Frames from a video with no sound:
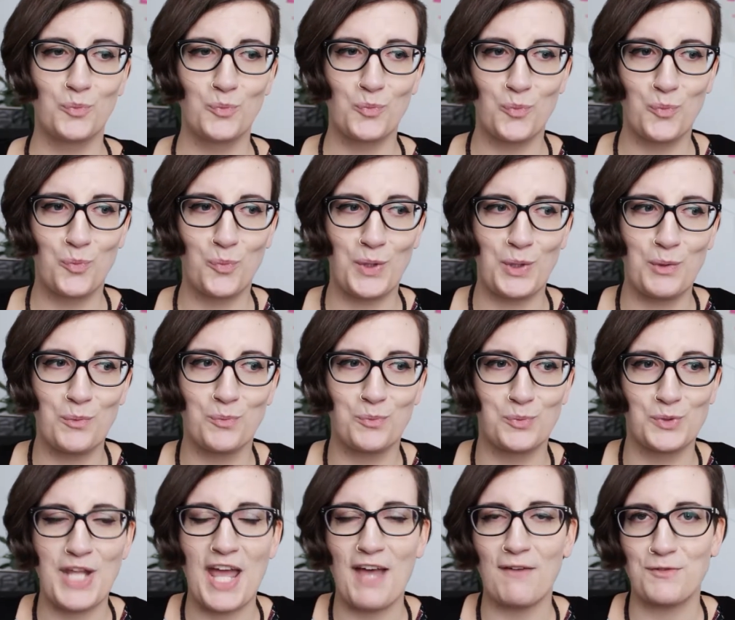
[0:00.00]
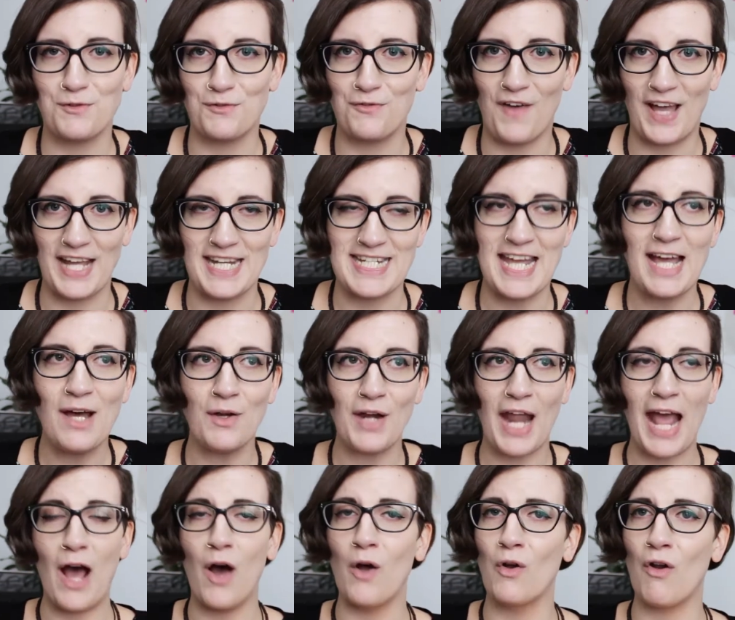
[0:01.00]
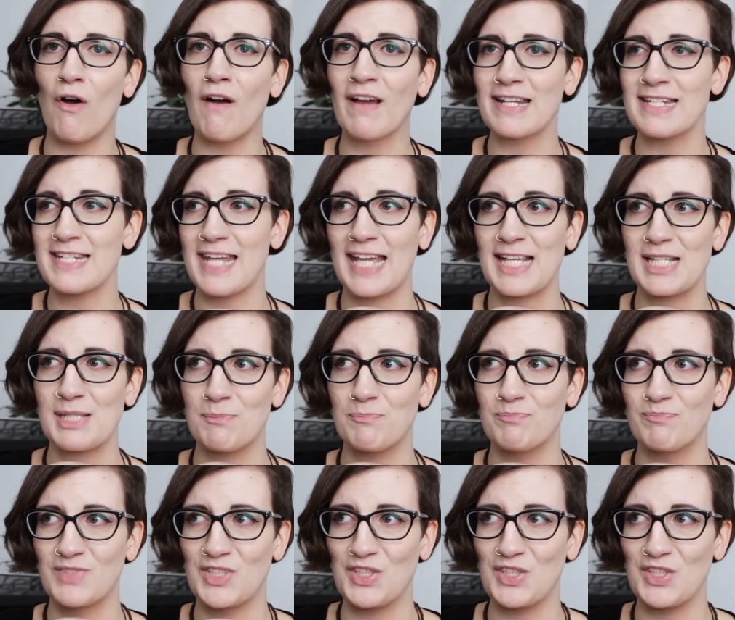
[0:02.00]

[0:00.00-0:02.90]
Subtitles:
we would have to find out how long it takes